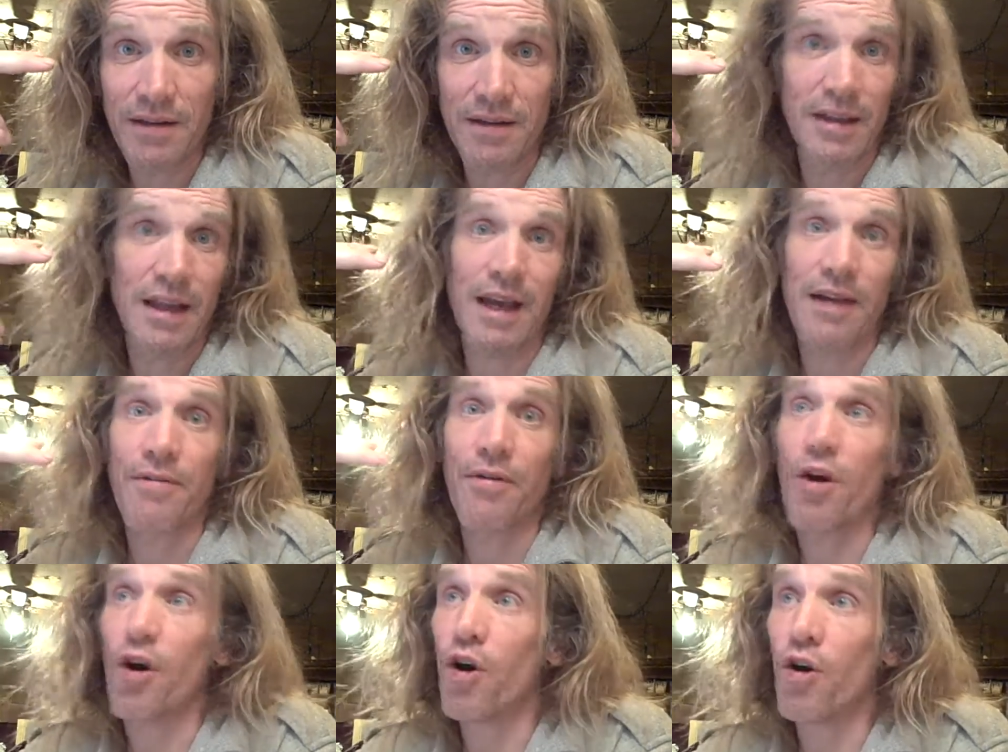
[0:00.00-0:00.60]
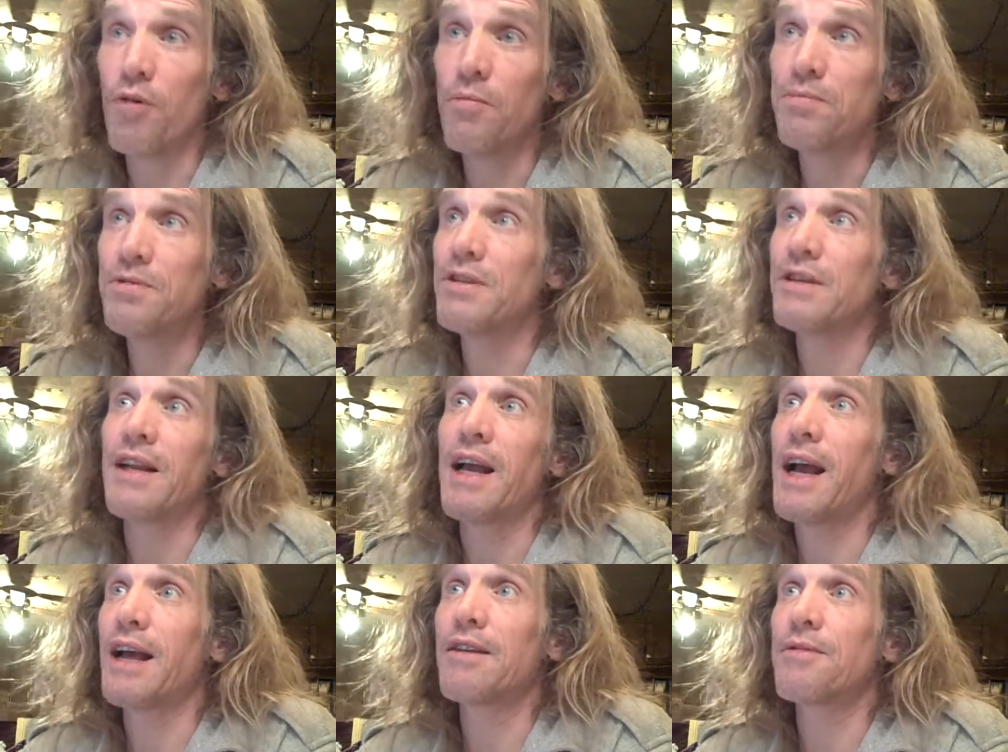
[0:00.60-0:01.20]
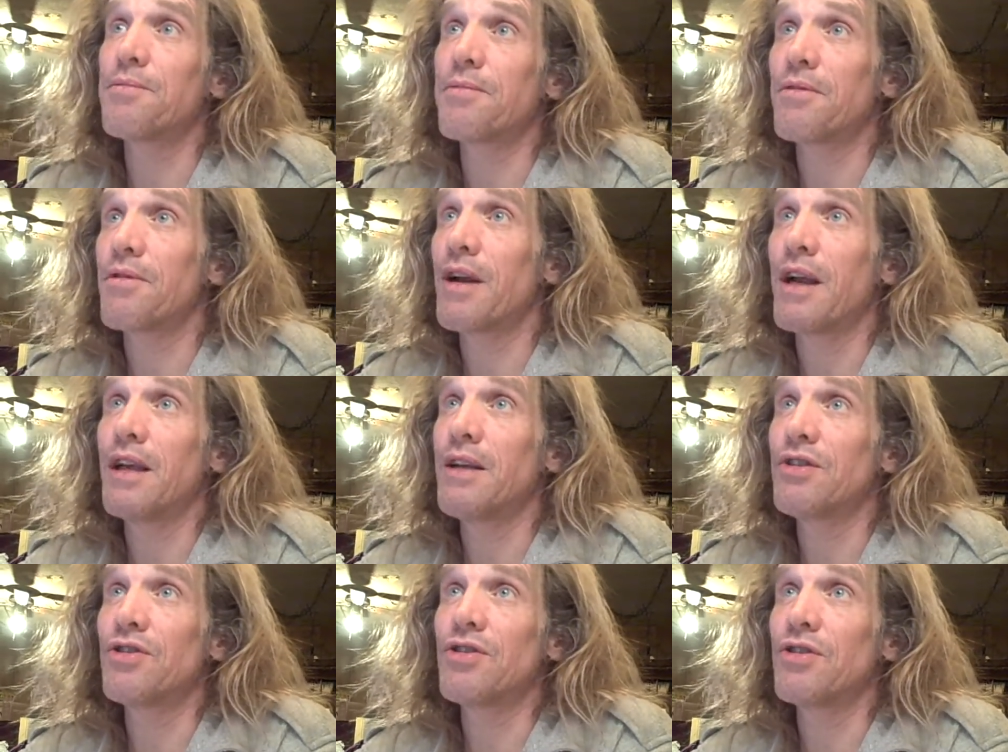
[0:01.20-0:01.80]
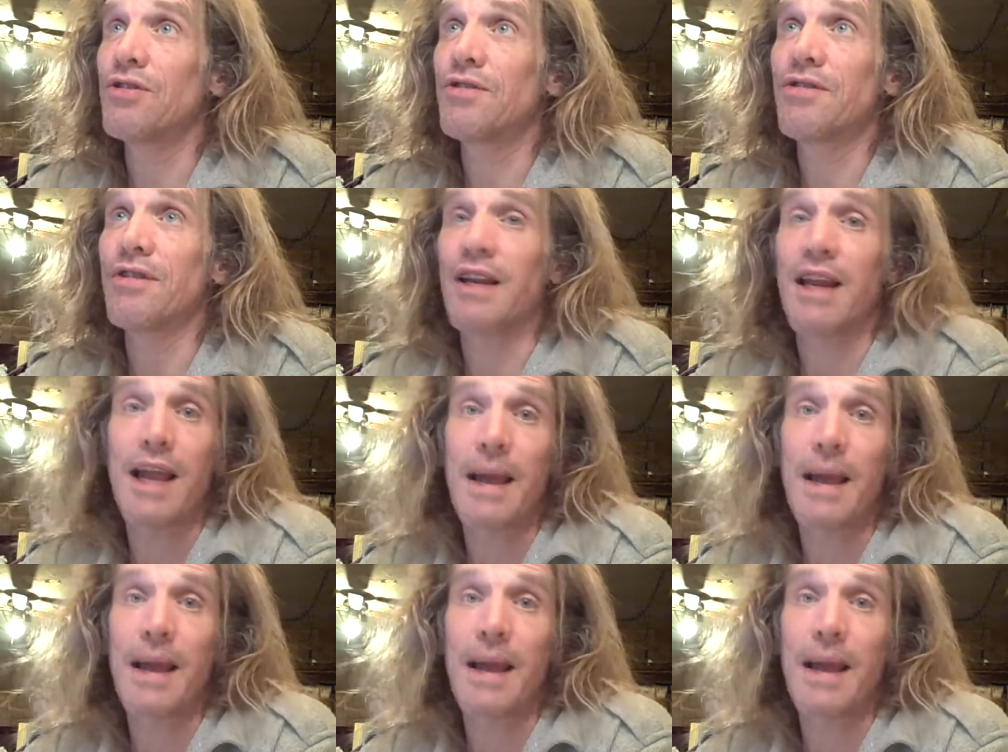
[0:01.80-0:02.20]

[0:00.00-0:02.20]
and they have hopes and aspirations and